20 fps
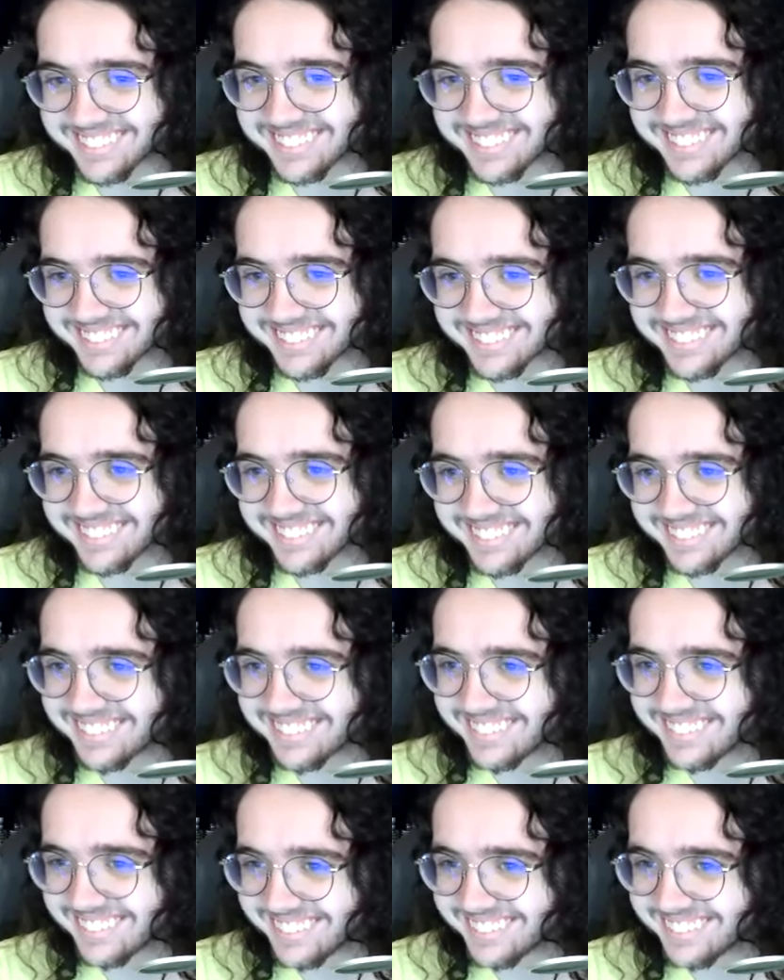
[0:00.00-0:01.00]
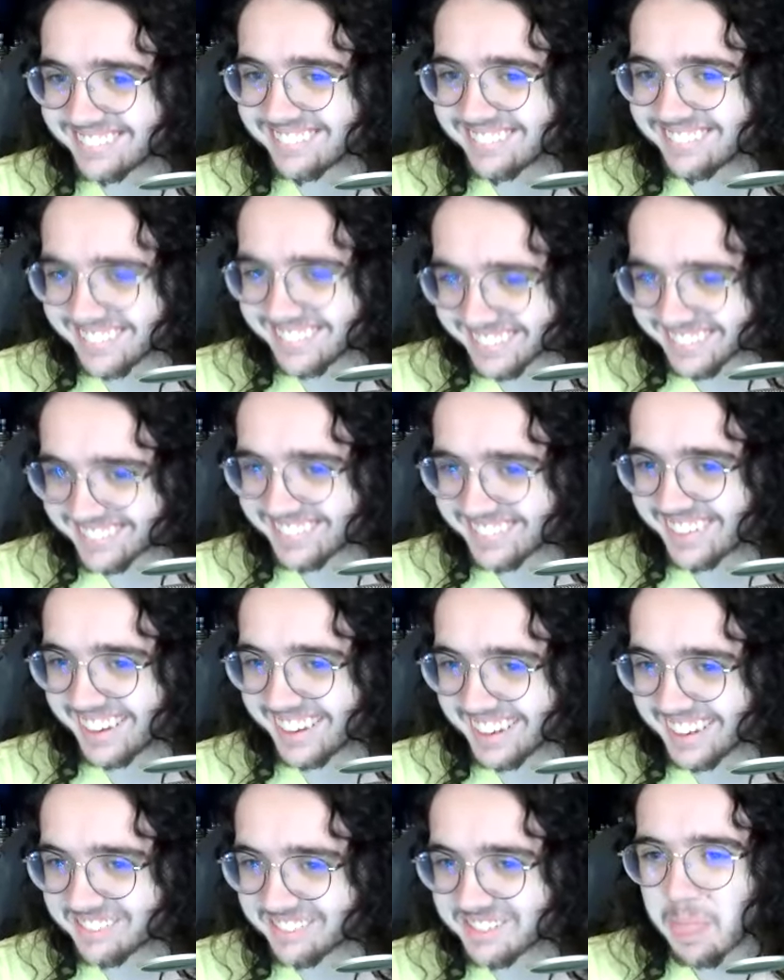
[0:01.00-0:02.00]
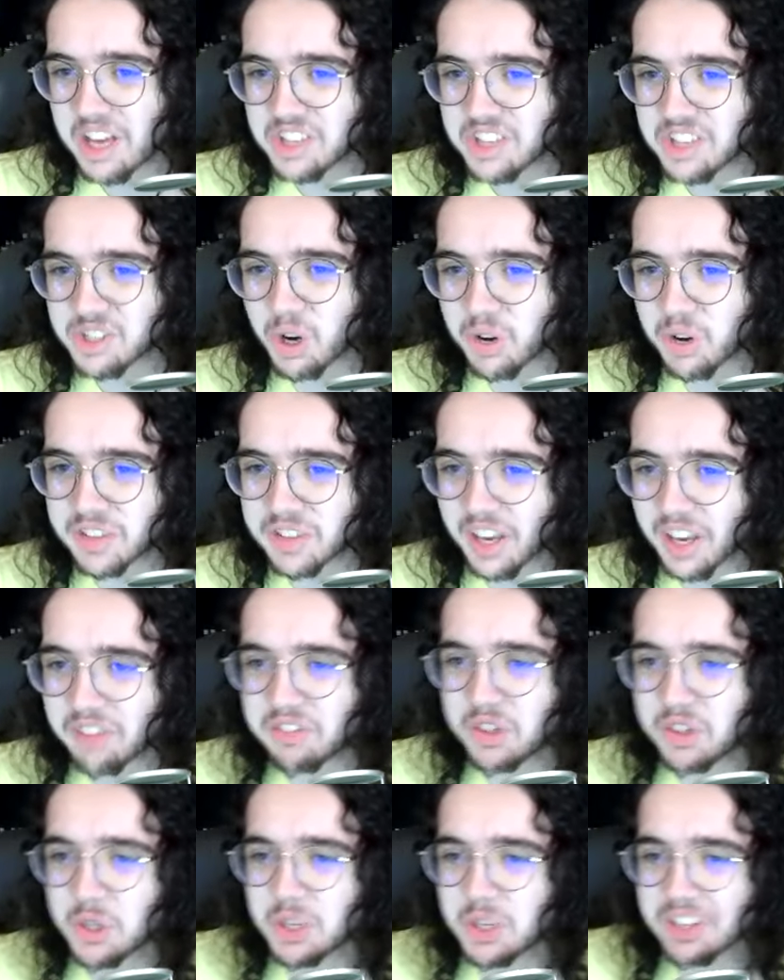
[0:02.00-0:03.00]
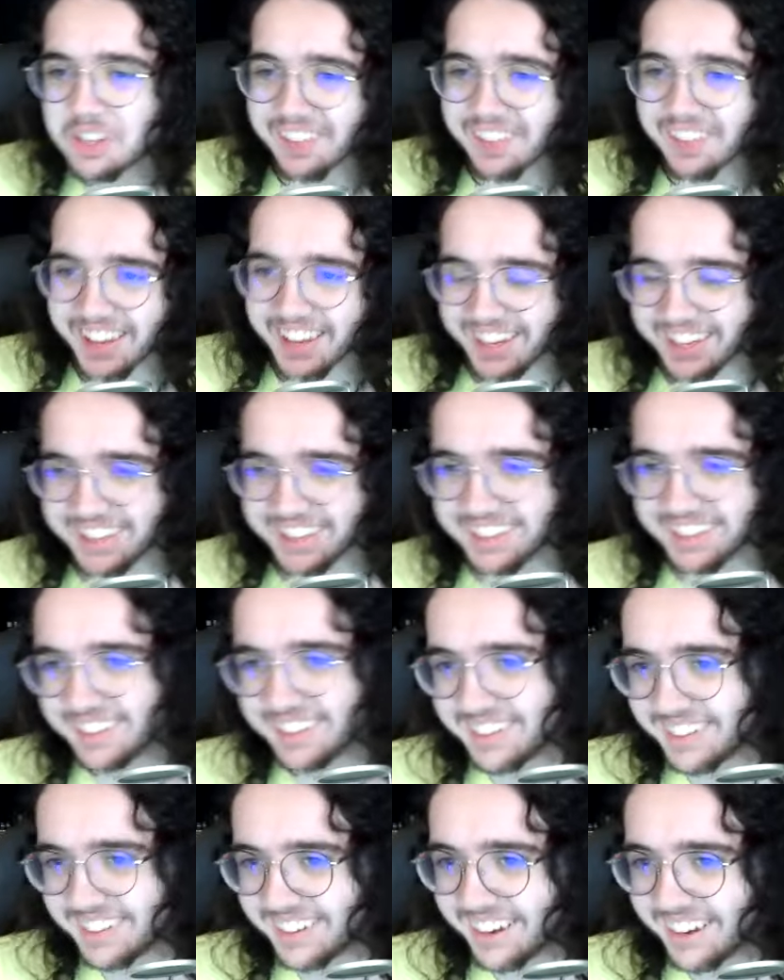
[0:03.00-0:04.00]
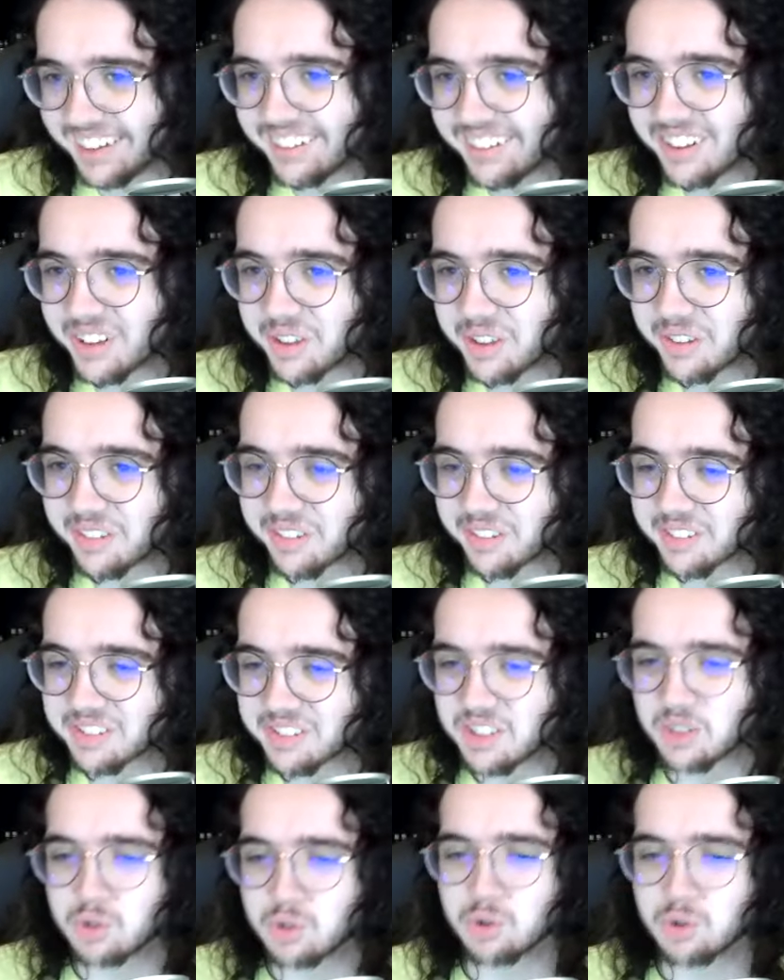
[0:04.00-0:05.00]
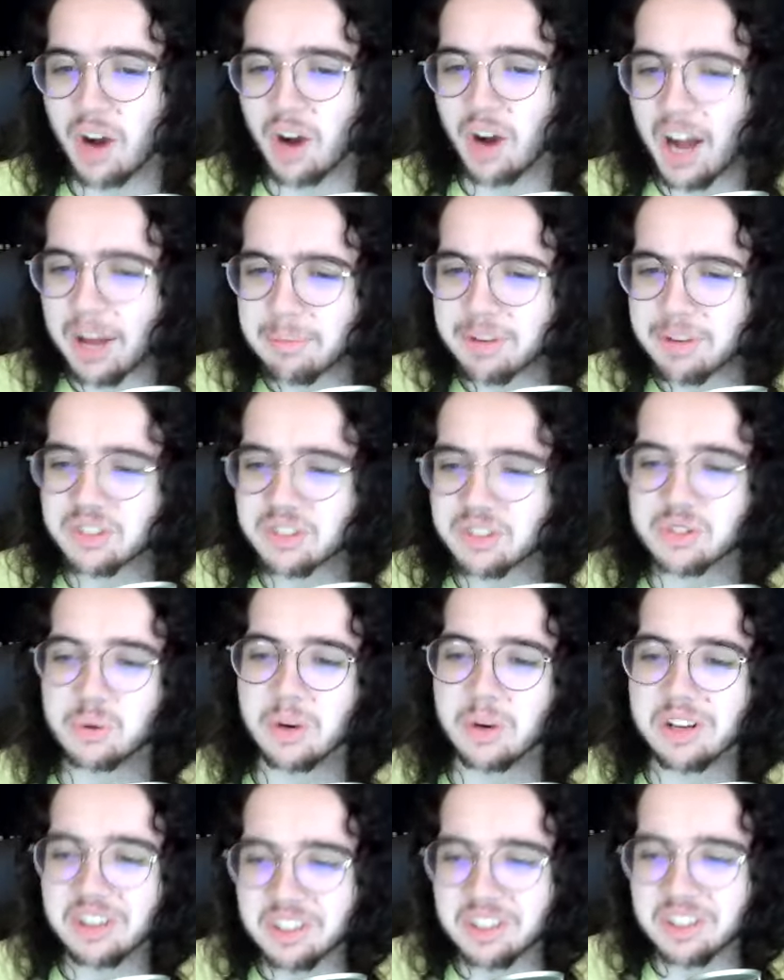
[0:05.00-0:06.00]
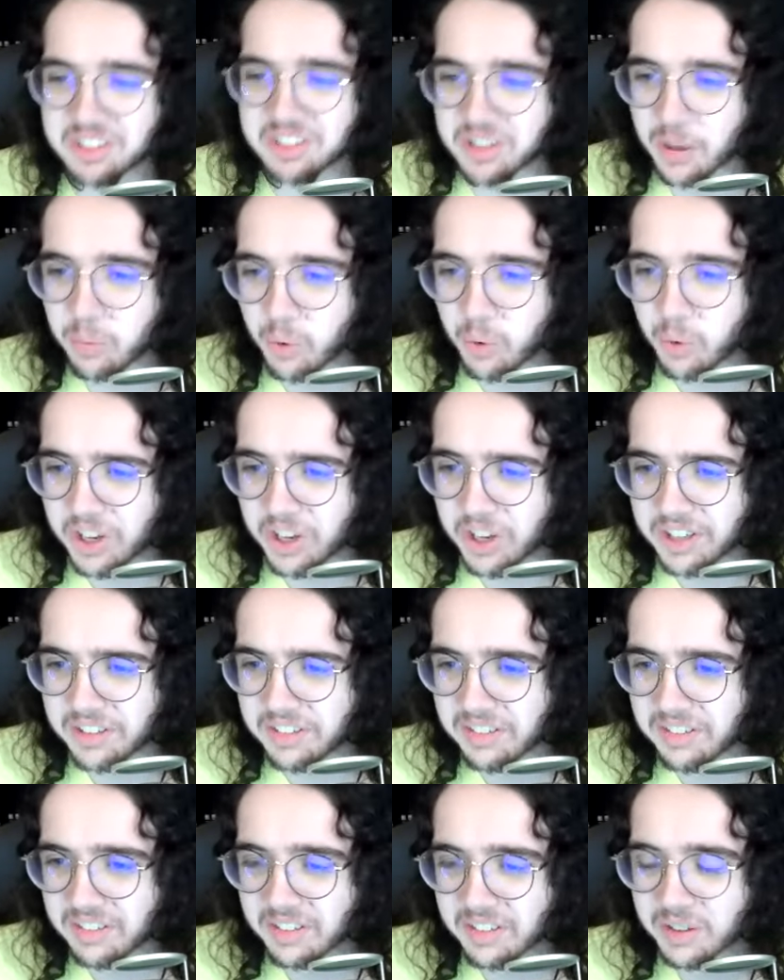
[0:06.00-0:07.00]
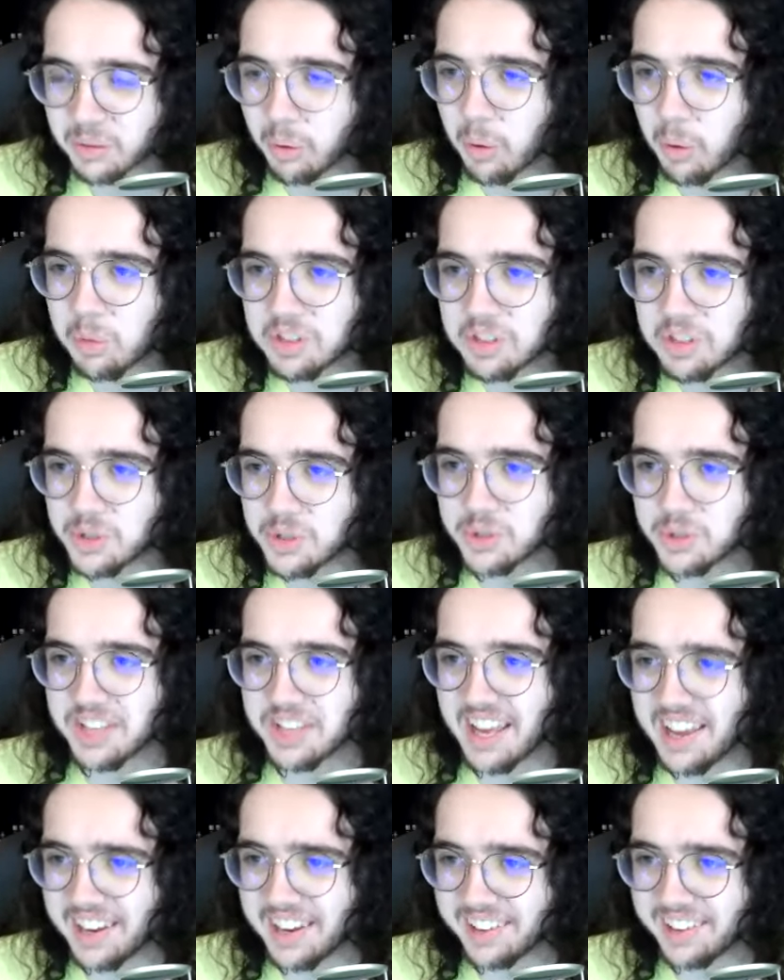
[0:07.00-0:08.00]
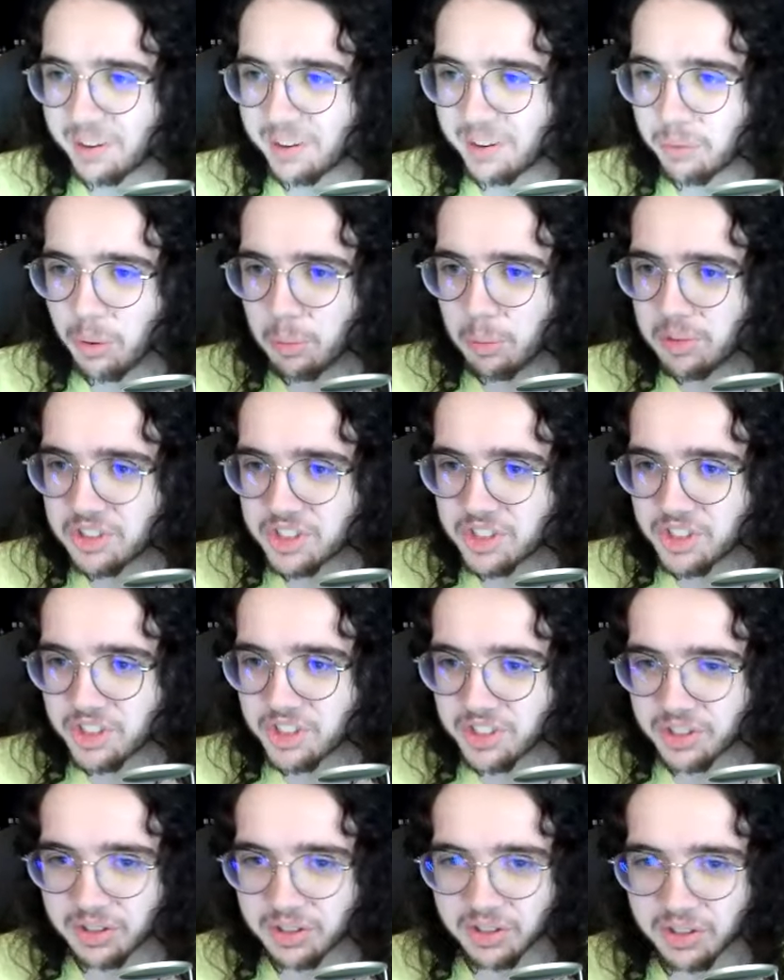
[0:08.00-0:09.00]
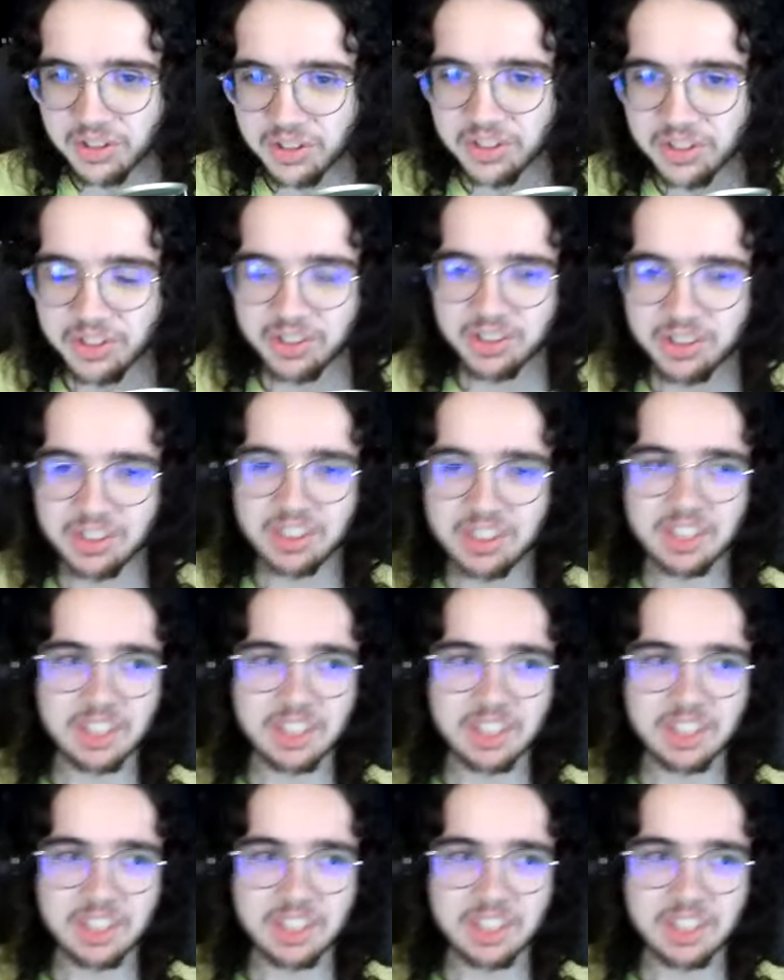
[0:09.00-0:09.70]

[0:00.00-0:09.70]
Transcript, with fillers: yes yes we have so if if you could like i don't know describe your twitter to someone what would you say like what would your your